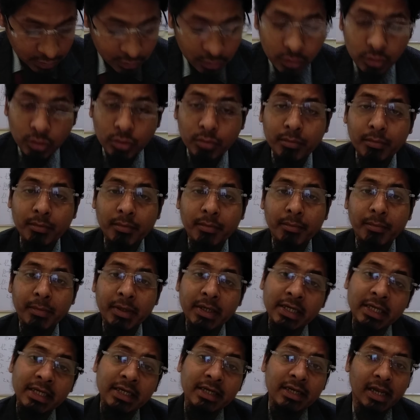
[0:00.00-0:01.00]
to
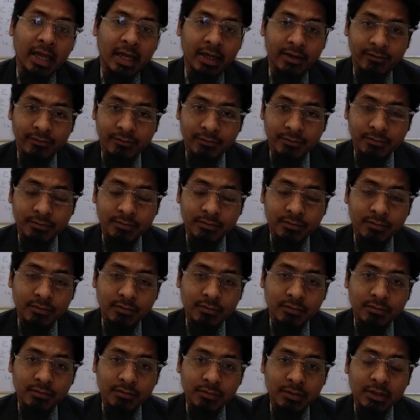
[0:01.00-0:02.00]
marine life.
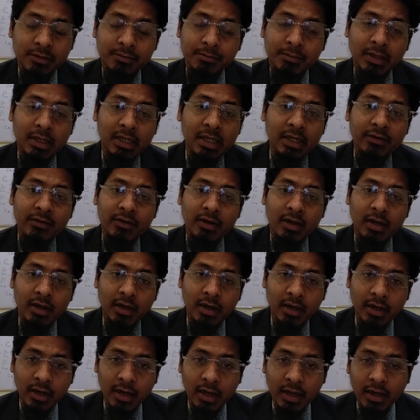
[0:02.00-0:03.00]
Means marine
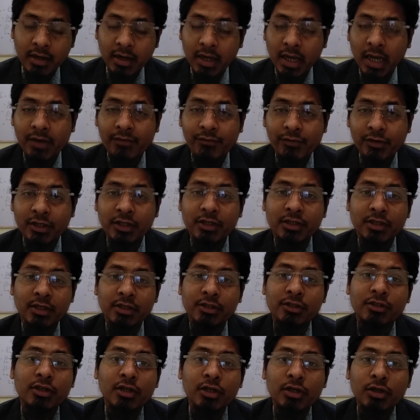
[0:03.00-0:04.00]
a life which is
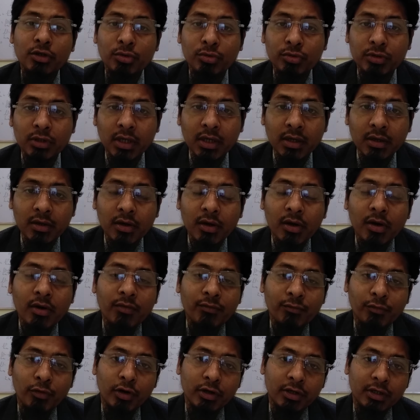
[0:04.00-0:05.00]
concerned to the
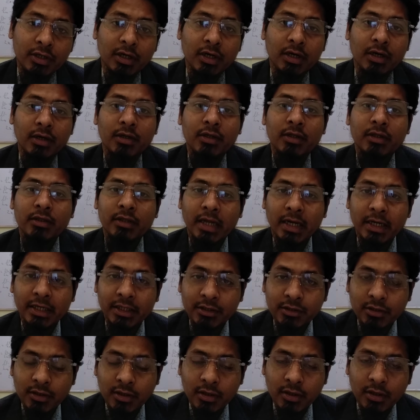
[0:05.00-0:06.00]
water. That
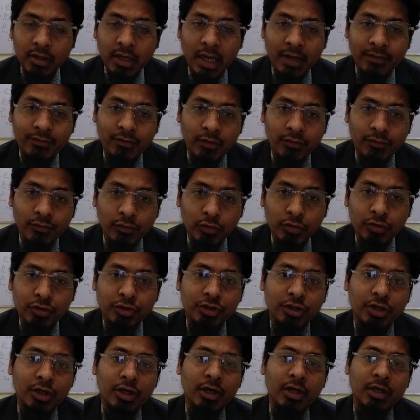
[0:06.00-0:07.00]
is life of
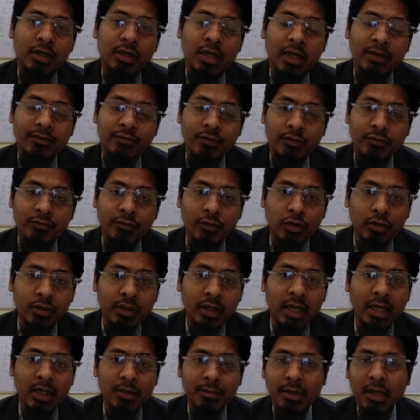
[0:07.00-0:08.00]
ocean, life of water,
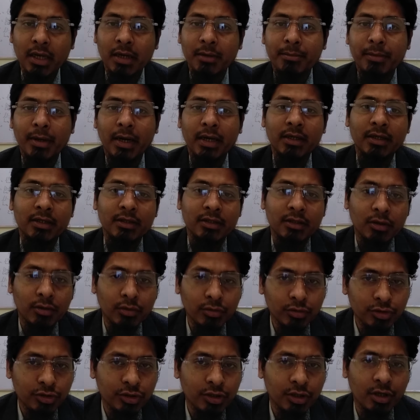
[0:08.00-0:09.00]
animal and plant in the
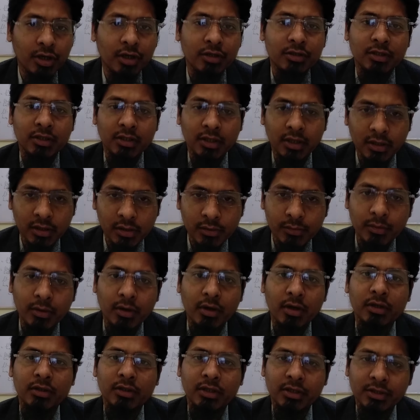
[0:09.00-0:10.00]
ocean, in the
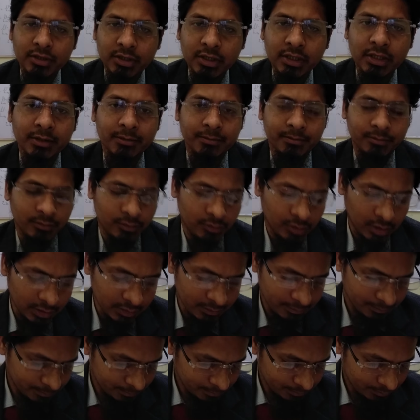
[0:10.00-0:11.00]
river, in the sea. Right?
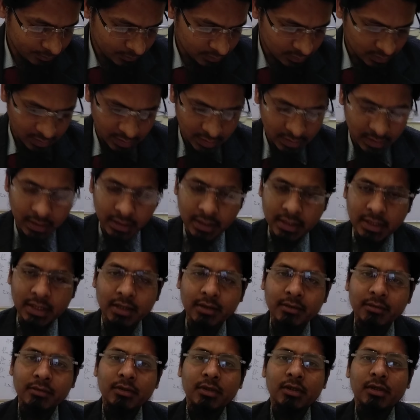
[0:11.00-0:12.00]
It is
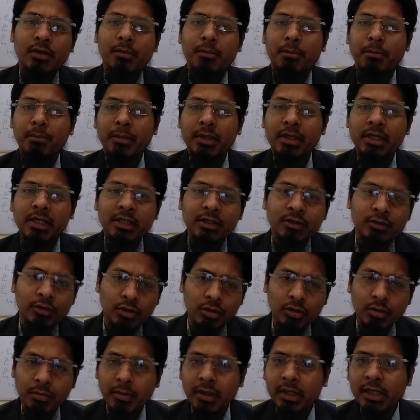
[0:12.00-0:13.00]
a
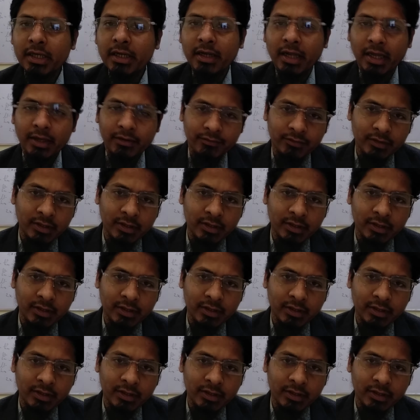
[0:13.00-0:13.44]
marine, marine life